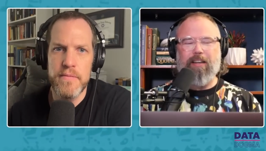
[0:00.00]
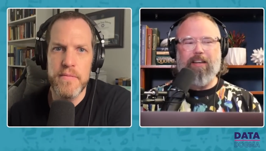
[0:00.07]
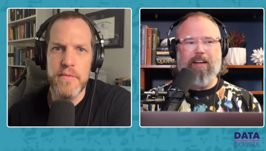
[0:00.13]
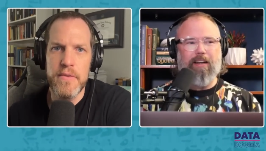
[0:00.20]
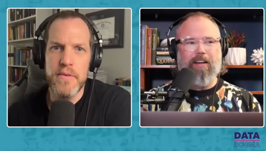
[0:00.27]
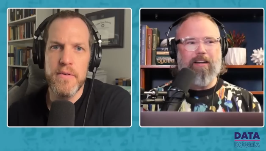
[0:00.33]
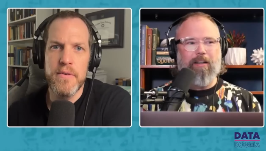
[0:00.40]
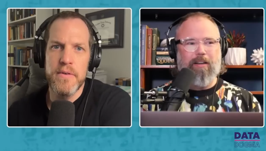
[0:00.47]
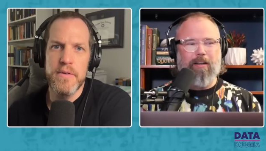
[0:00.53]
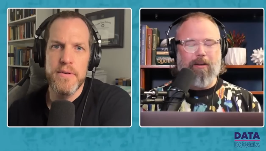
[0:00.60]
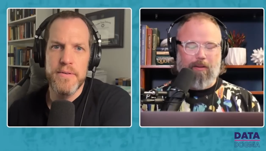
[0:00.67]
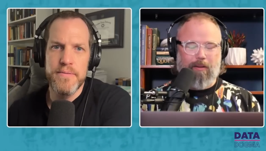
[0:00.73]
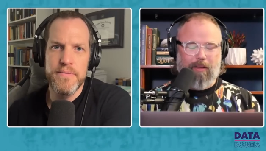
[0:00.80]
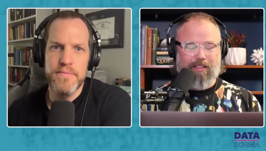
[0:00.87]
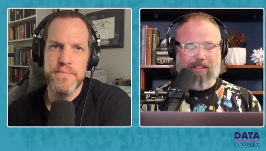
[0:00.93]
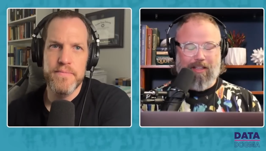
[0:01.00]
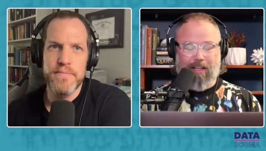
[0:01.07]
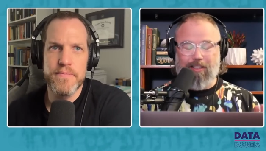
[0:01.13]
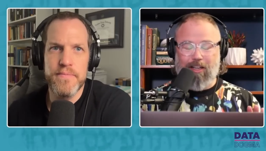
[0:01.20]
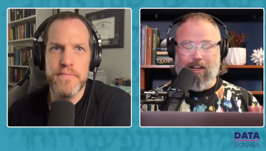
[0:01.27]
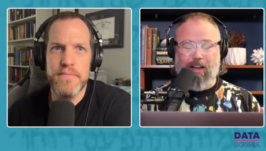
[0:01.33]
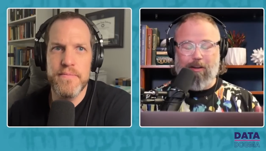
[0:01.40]
Speaker 1: They, let's
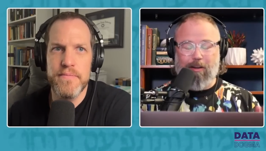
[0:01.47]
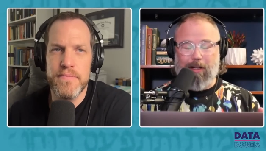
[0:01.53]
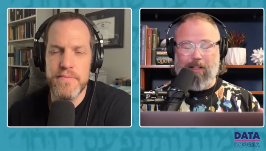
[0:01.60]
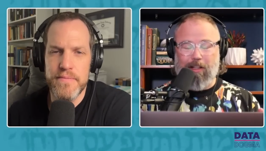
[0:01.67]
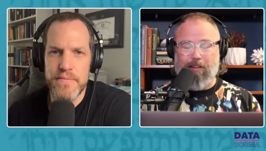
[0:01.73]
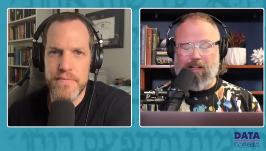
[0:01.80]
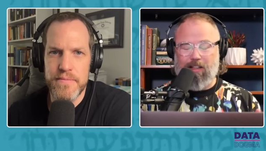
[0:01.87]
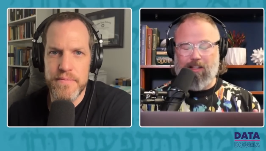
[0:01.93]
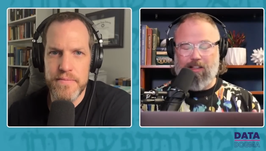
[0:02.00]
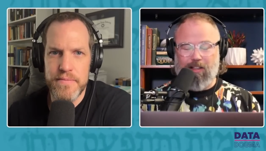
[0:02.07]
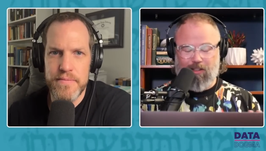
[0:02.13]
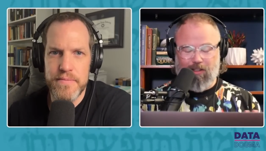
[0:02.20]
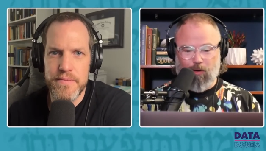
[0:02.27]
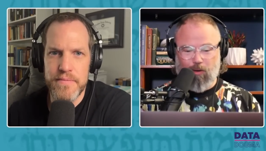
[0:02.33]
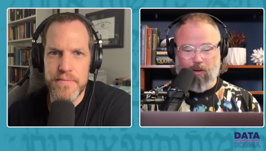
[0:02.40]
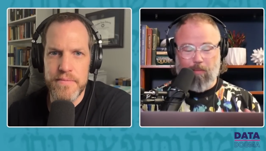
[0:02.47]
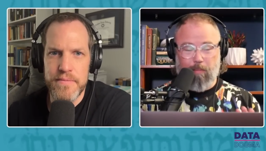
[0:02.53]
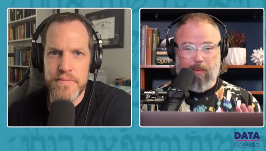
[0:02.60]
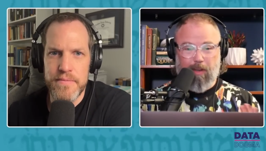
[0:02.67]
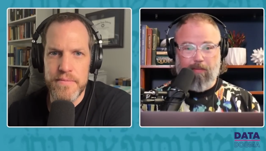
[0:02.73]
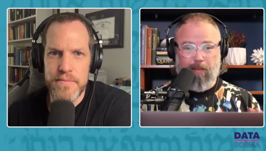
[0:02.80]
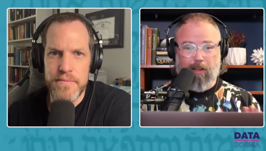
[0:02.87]
not talk about the fact that they score a
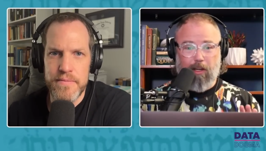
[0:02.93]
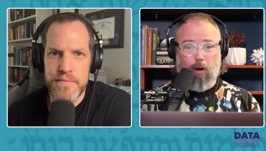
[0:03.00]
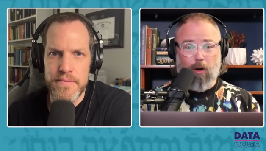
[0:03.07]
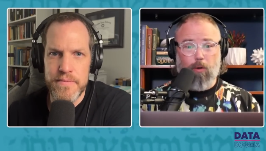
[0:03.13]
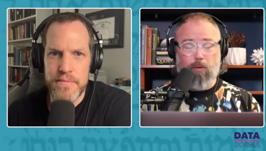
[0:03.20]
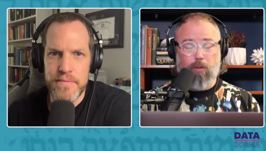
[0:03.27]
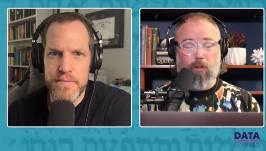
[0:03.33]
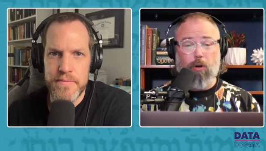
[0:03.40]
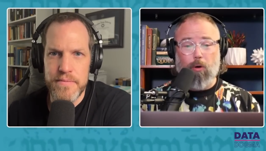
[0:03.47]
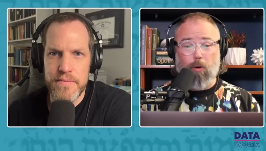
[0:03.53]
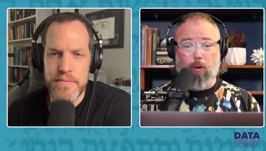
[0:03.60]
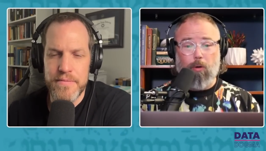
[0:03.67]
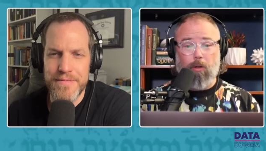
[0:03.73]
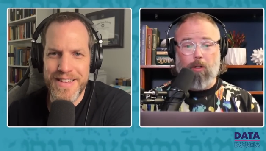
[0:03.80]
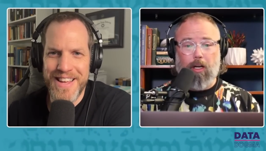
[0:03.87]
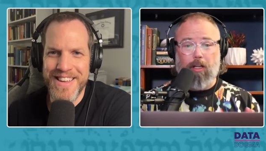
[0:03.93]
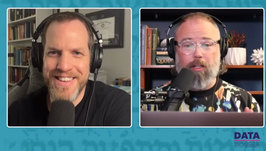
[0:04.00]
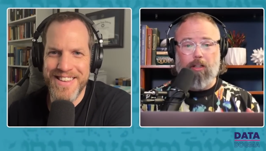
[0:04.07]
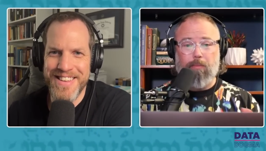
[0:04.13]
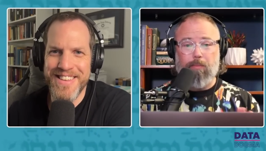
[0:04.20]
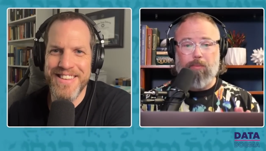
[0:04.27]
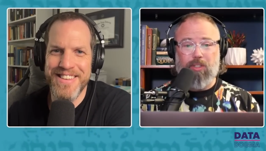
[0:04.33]
bit of an own goal
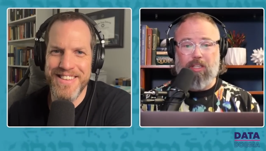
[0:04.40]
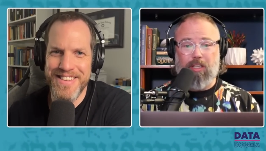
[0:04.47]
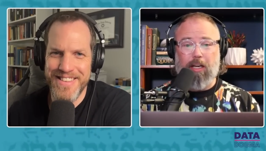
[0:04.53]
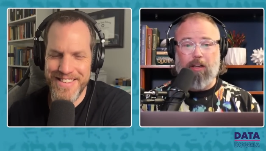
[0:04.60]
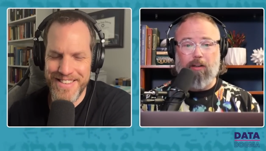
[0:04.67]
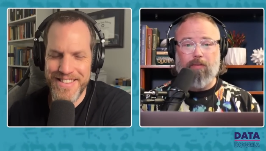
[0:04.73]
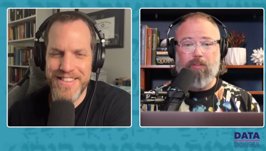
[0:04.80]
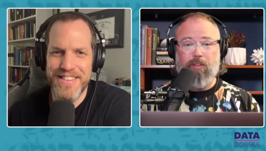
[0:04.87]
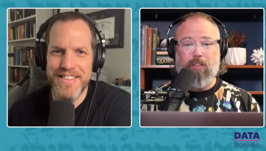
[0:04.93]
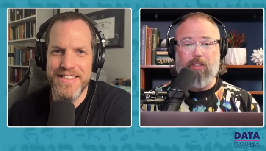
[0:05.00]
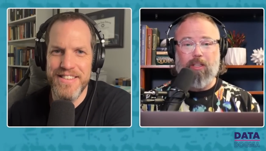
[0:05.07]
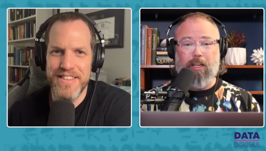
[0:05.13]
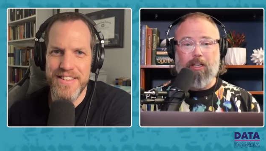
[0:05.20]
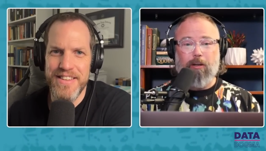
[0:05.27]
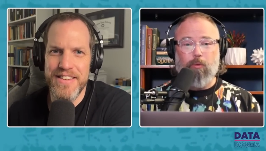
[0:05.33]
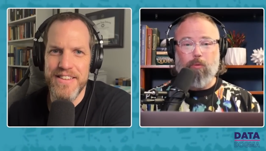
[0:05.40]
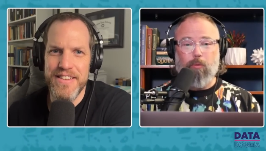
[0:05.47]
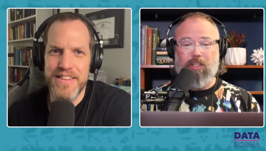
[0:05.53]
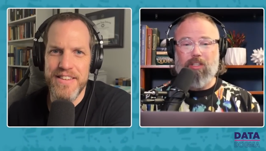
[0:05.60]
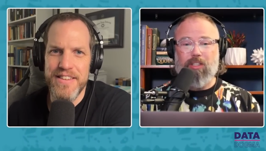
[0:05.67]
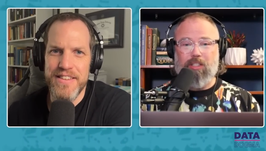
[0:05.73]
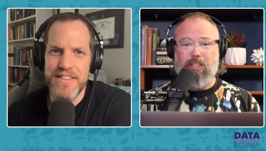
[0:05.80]
on themselves
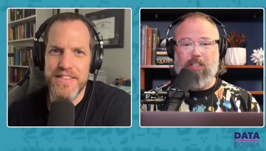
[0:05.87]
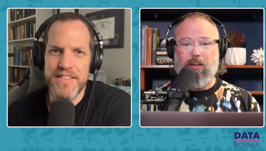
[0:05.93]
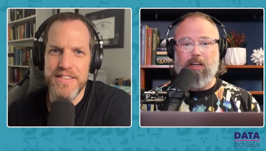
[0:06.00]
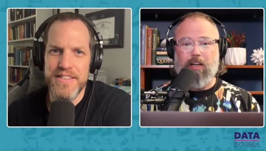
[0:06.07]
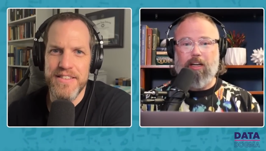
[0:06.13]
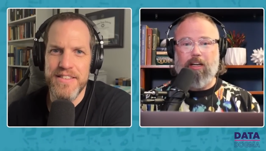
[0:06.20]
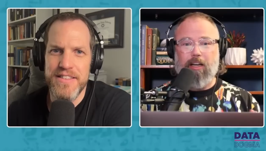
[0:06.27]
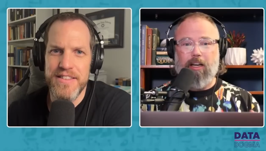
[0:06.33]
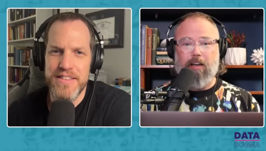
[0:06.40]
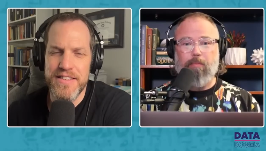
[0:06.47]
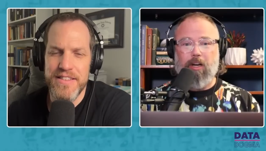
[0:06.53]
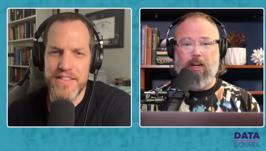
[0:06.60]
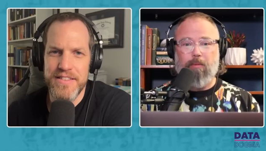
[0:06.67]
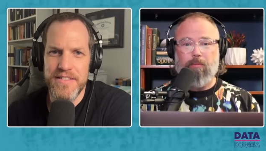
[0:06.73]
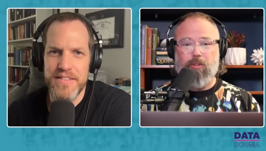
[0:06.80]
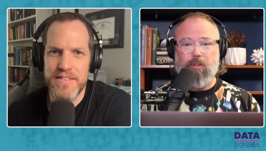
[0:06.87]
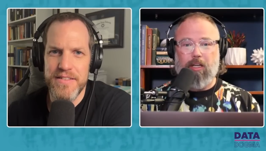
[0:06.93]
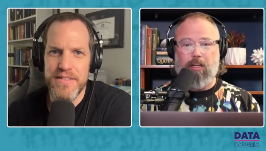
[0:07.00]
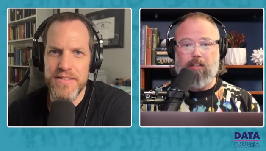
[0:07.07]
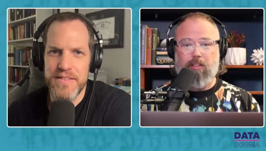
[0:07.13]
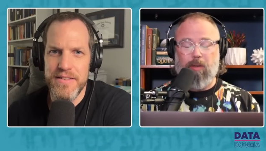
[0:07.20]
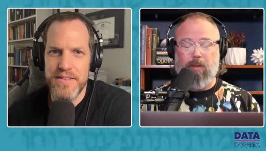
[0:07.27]
when Sarah and Abraham turn
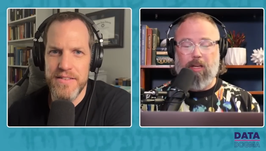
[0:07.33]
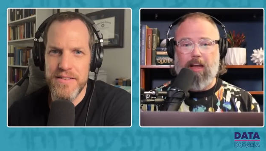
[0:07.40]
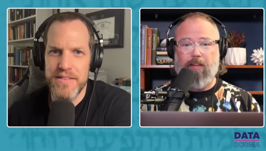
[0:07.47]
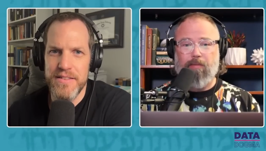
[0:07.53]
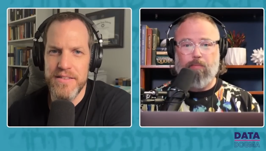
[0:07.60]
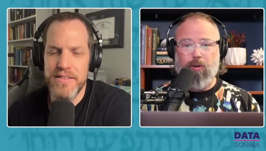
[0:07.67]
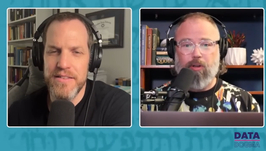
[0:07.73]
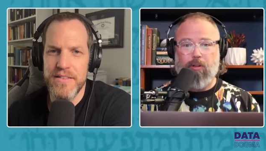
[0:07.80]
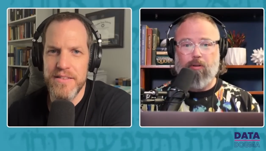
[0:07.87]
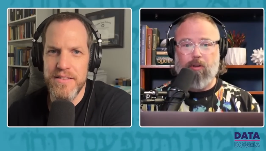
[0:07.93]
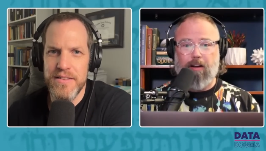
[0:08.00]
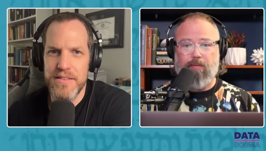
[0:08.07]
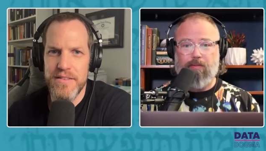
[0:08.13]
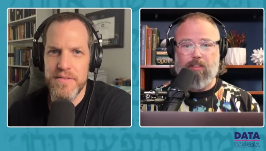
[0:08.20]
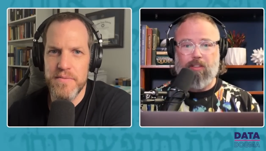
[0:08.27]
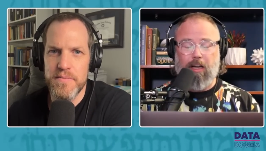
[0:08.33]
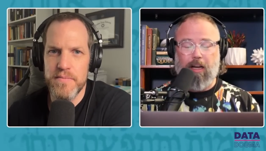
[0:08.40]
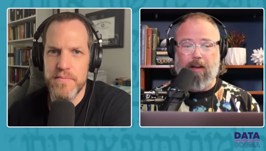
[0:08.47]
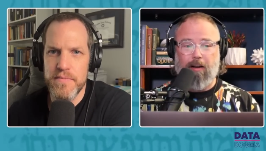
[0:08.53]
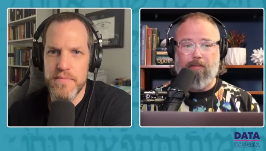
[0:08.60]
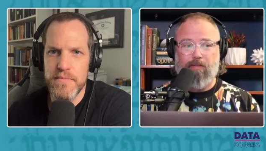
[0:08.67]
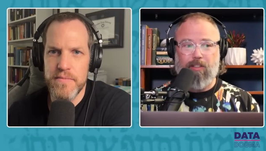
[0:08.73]
out to be half brother, half
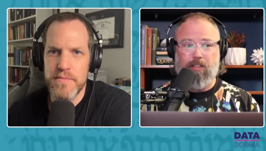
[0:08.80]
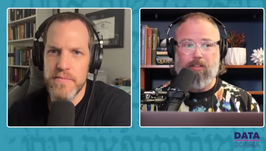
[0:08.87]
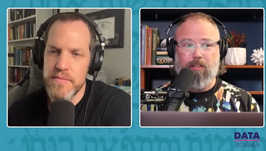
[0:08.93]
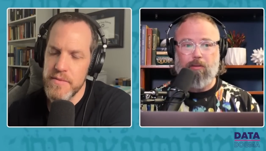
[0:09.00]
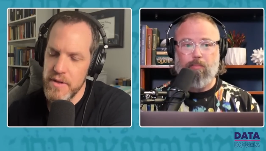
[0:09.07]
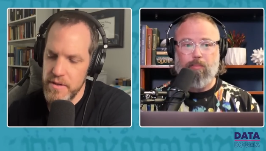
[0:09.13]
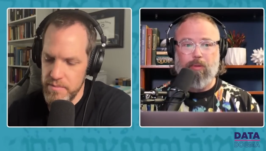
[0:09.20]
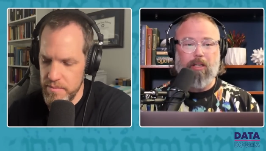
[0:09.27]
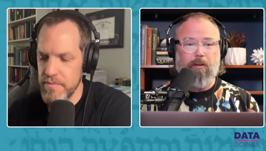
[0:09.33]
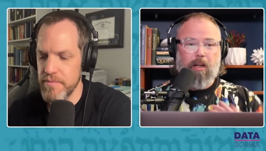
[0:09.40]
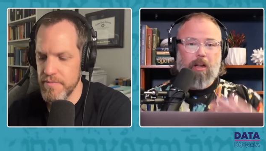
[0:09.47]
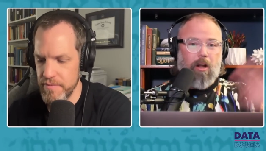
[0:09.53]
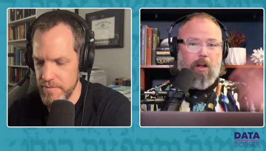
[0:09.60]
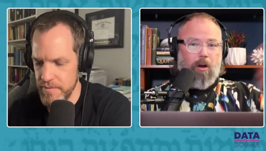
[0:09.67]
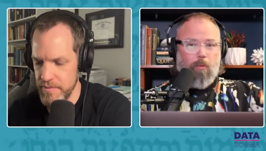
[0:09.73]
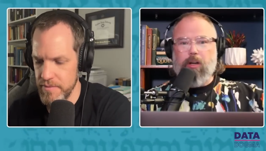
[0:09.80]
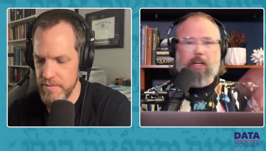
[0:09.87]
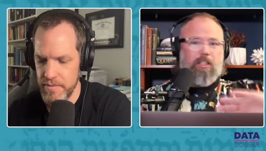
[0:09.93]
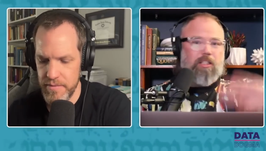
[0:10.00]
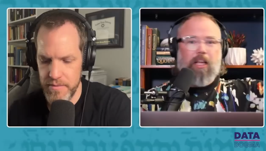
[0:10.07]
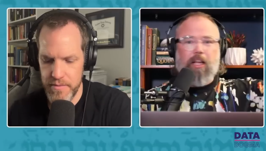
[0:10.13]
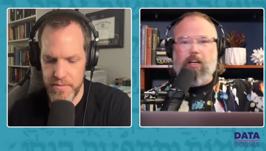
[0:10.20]
half sister. But we'll
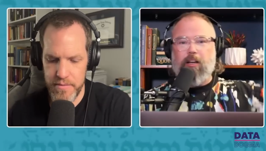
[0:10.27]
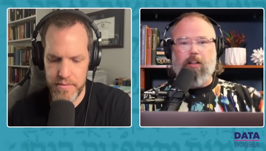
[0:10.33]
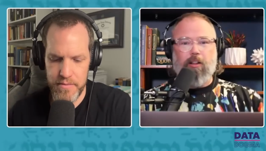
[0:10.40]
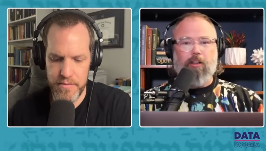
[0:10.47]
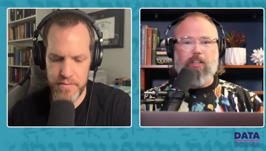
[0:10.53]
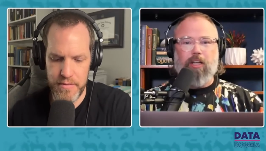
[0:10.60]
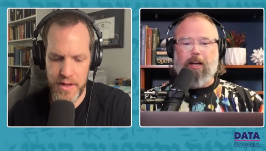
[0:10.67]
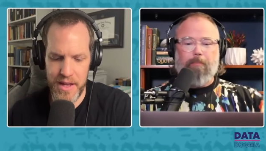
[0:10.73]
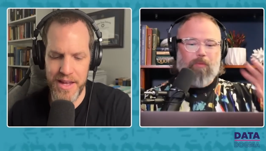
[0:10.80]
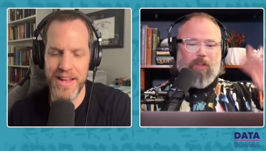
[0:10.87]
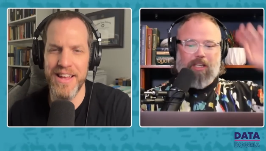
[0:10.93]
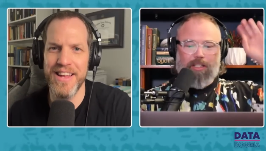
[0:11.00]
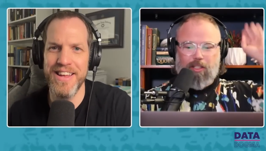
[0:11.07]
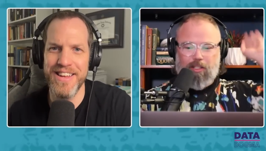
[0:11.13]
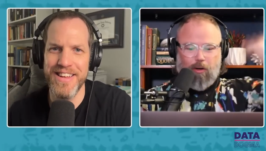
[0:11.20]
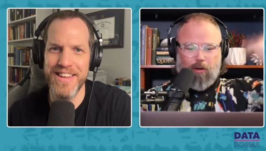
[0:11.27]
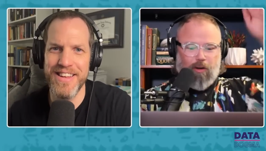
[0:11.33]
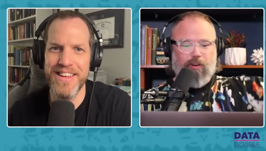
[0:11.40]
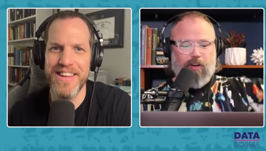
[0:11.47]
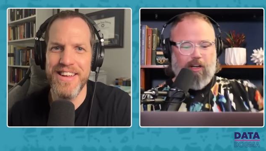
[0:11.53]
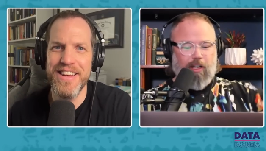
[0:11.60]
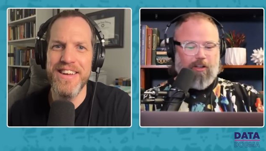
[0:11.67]
get to that another time. That's a story
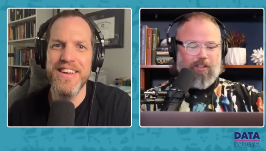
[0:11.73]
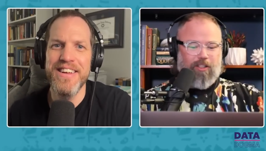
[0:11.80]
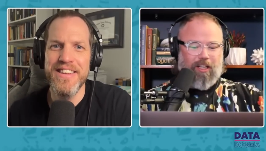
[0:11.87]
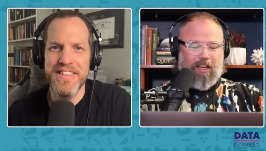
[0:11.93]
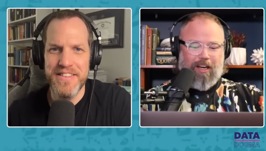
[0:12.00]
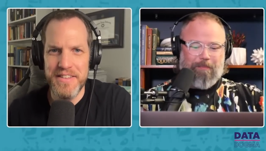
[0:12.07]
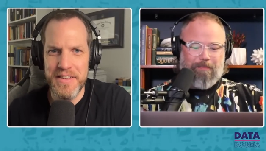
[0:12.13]
for another time.